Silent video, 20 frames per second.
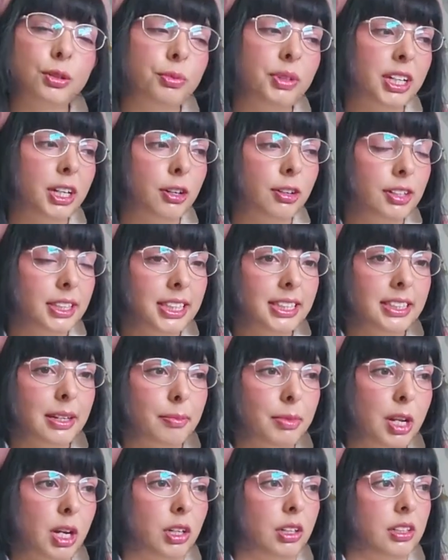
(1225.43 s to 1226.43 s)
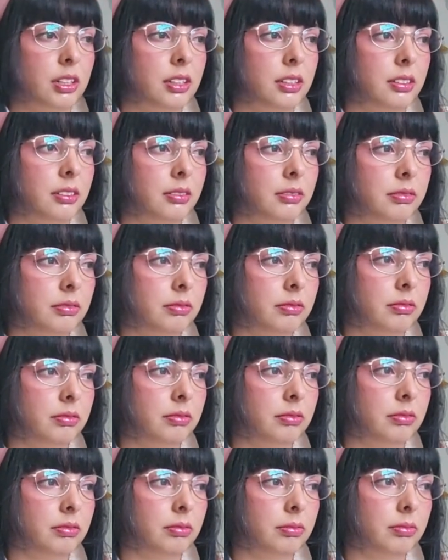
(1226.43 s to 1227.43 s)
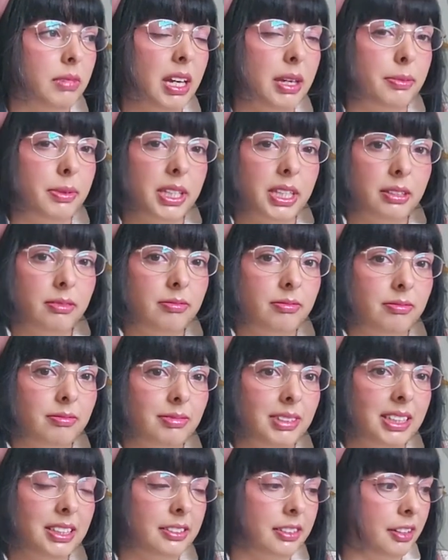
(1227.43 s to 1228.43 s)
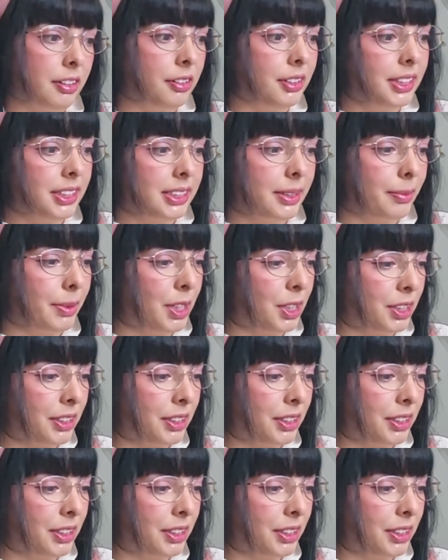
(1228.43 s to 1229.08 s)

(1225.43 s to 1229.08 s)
we call this a blog? Maybe. Let's call this a blog.